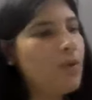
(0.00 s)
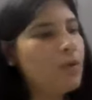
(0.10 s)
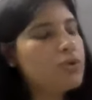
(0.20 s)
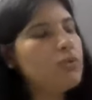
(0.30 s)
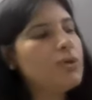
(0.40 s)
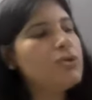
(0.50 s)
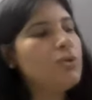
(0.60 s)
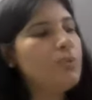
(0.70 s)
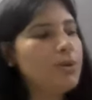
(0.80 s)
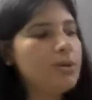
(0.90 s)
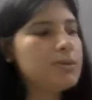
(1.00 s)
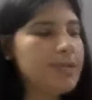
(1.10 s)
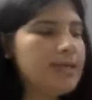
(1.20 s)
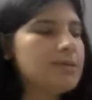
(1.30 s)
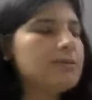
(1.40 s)
to
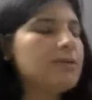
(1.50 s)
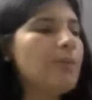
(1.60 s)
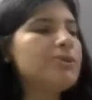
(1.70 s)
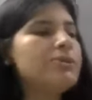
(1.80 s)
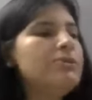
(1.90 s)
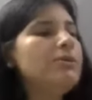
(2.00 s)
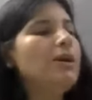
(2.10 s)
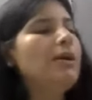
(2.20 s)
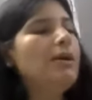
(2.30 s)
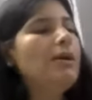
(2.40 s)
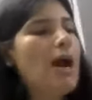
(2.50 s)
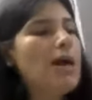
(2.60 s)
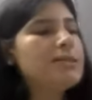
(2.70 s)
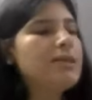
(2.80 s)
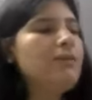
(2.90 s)
State Commission
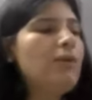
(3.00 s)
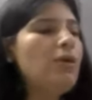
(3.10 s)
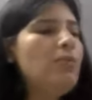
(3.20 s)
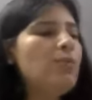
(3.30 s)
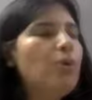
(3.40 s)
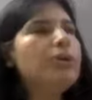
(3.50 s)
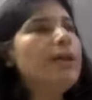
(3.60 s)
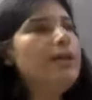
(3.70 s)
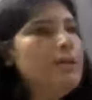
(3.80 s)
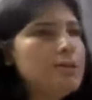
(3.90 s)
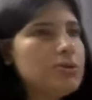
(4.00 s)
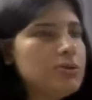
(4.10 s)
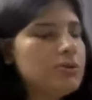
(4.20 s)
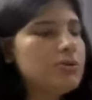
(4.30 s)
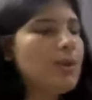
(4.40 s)
asking for more than
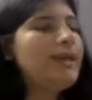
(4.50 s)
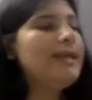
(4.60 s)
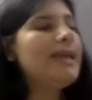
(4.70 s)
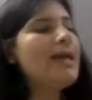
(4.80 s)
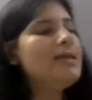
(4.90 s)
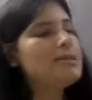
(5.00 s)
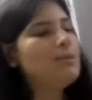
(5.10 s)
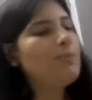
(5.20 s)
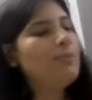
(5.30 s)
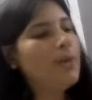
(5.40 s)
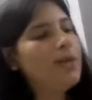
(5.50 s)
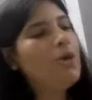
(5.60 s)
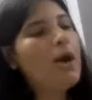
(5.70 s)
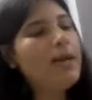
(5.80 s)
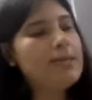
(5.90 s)
20 lakhs but
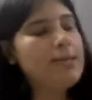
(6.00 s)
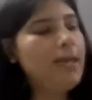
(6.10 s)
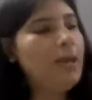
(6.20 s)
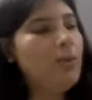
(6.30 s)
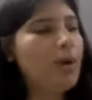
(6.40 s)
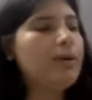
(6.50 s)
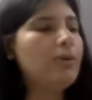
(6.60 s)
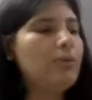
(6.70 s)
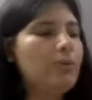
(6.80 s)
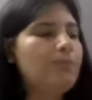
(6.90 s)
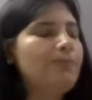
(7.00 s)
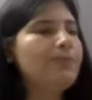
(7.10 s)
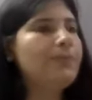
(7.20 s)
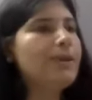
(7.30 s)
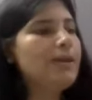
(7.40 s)
not exceeding 1 crore.
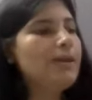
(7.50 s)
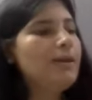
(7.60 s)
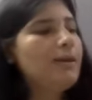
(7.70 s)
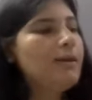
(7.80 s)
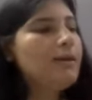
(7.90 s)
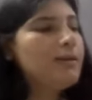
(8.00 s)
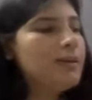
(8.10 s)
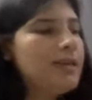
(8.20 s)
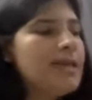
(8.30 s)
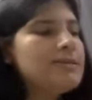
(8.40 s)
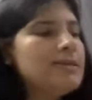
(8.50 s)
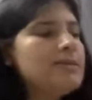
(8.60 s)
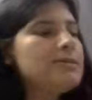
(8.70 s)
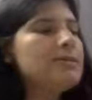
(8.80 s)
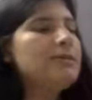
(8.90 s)
The next
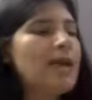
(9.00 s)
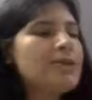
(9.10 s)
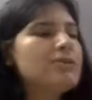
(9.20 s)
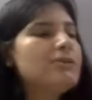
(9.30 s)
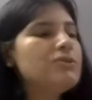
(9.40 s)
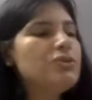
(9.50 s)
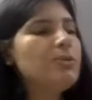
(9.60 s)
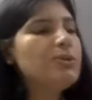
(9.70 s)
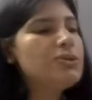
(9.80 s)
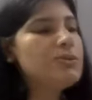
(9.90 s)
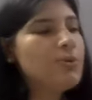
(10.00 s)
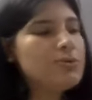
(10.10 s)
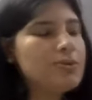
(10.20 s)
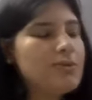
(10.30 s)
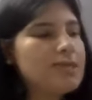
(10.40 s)
is National Consumer
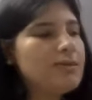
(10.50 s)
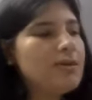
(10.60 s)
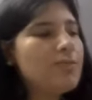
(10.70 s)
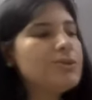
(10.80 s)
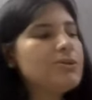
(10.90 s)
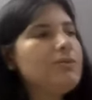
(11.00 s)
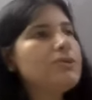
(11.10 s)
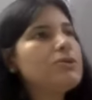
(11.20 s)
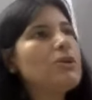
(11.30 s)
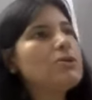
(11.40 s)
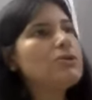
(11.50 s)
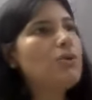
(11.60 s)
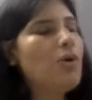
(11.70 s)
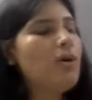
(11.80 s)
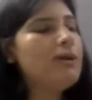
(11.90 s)
Disputes Redressal Commission, which is also
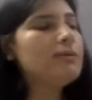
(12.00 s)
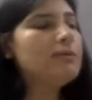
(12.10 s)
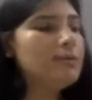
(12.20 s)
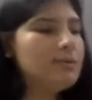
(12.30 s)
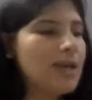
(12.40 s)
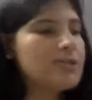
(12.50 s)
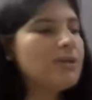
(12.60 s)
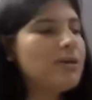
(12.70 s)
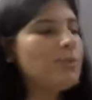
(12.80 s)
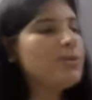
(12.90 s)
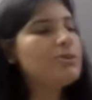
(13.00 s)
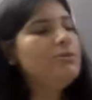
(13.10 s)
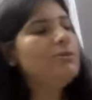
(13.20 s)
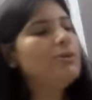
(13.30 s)
called National Commission.